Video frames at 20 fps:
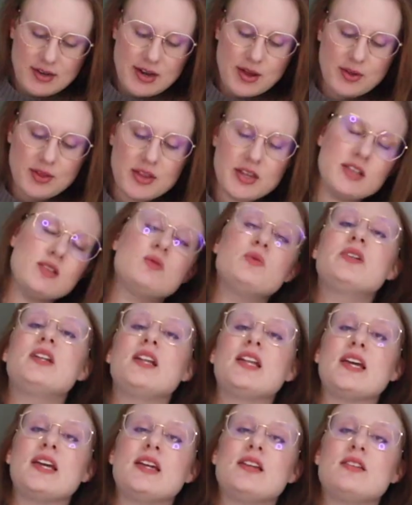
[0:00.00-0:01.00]
Now this would
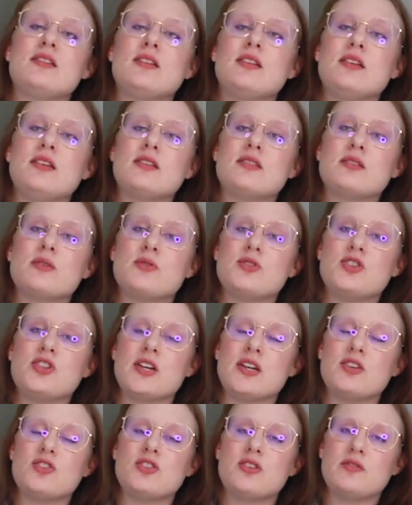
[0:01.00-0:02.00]
lead to the
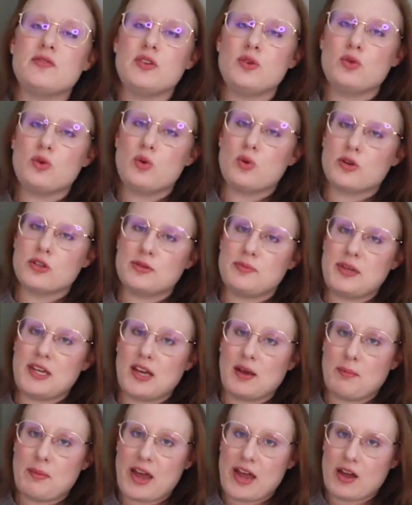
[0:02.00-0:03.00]
association of unicorns
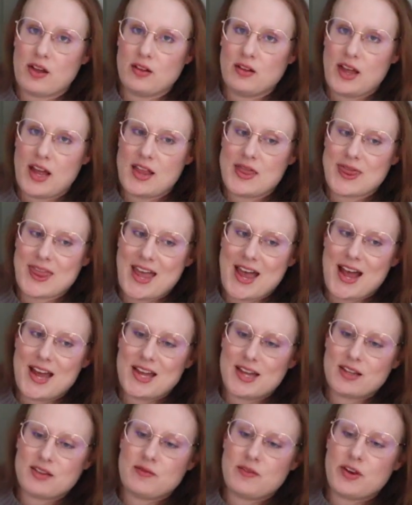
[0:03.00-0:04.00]
being male, and
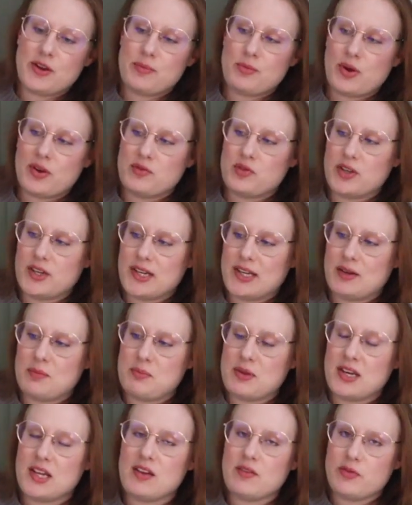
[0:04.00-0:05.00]
that is very prevalent in
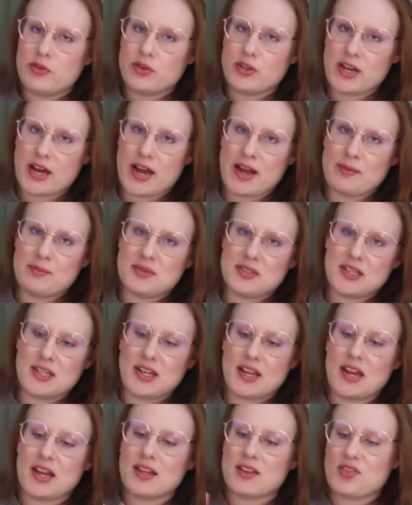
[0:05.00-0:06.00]
medieval times
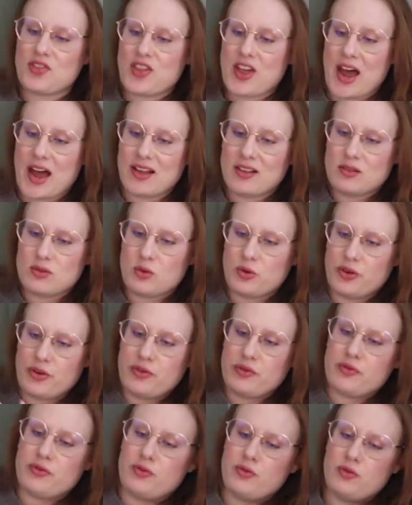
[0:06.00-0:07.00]
and like that sort
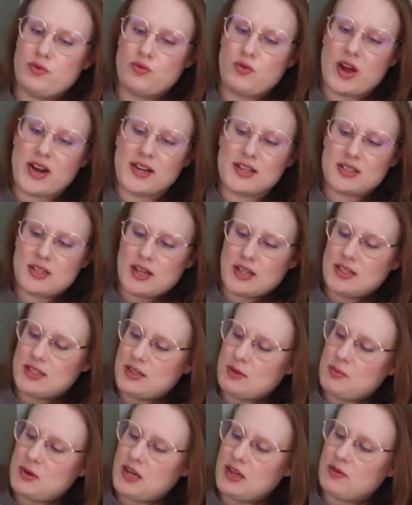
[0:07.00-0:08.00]
of Renaissance
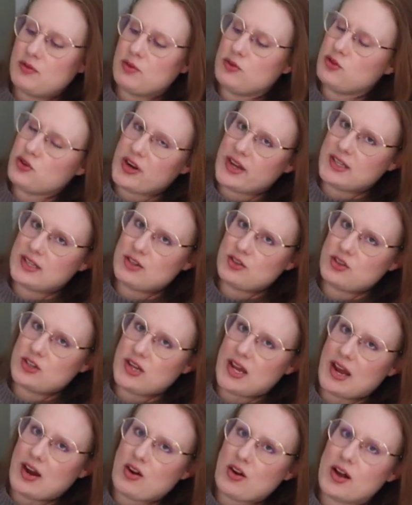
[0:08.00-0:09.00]
to medieval
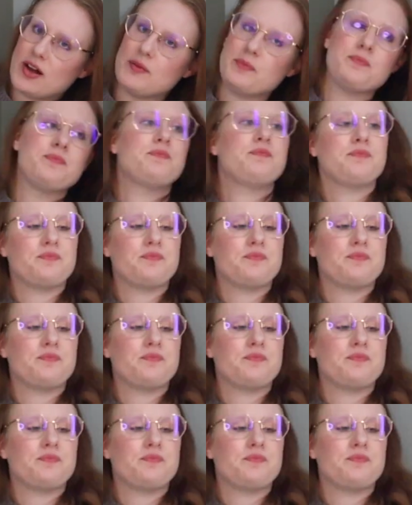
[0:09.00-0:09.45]
transition era.